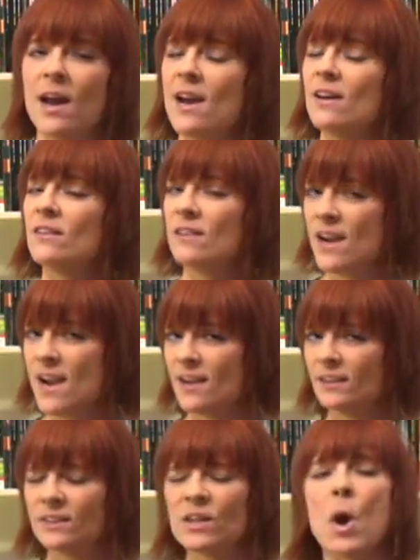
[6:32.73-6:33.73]
And
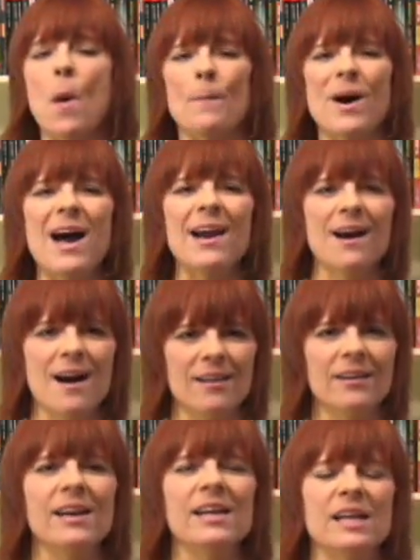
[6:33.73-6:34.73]
last, my
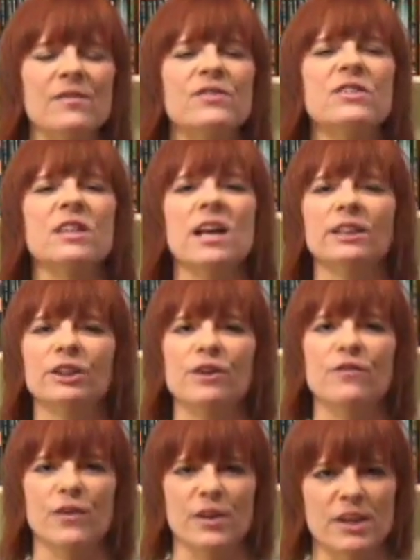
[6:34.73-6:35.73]
holiday gift
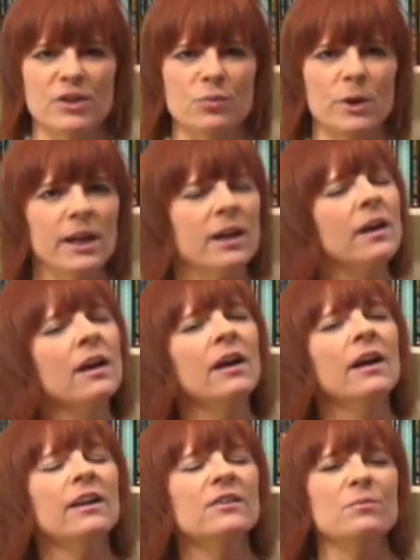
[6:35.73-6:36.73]
selection for this week
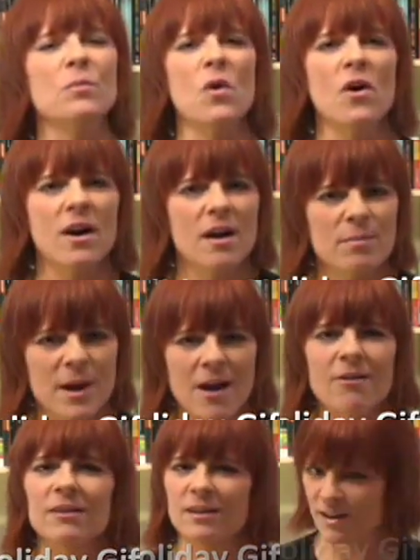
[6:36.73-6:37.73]
is more about